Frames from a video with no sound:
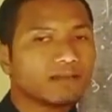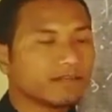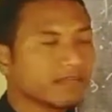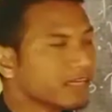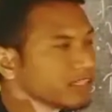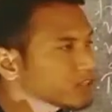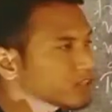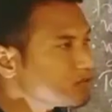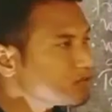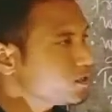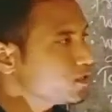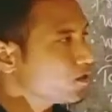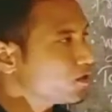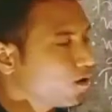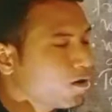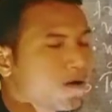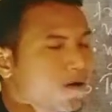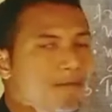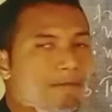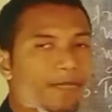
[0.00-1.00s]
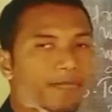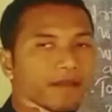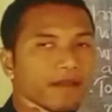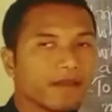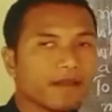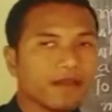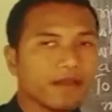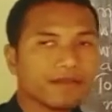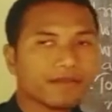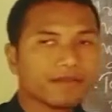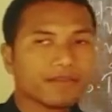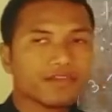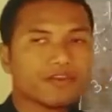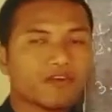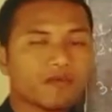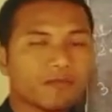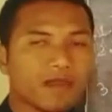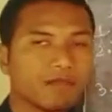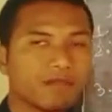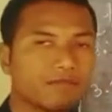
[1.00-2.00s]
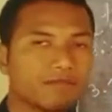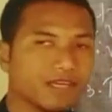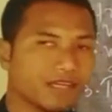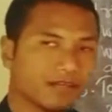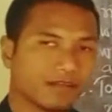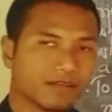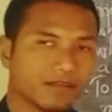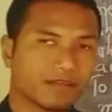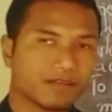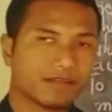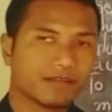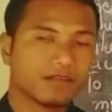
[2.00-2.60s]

Yes, we know human being